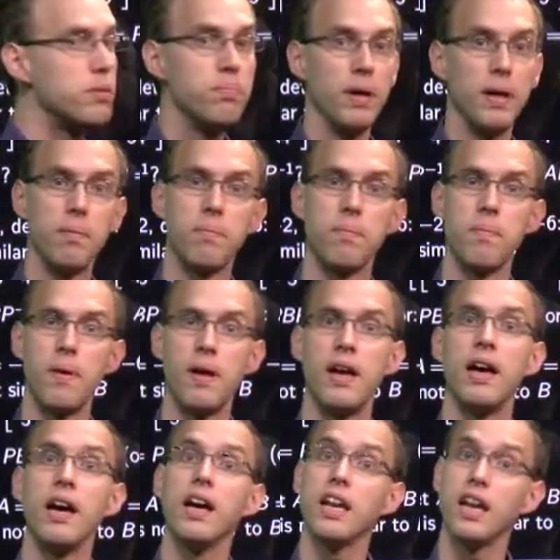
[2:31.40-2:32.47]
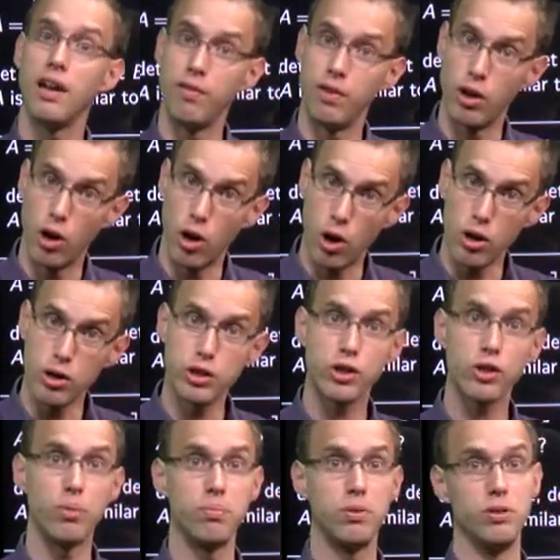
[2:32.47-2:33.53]
B. And we also
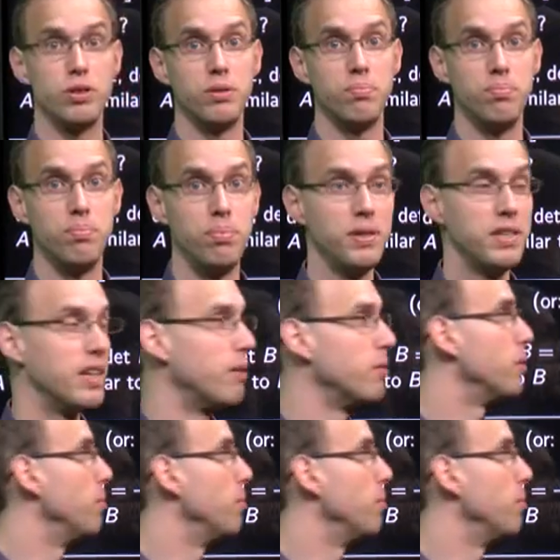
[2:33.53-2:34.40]
compute B times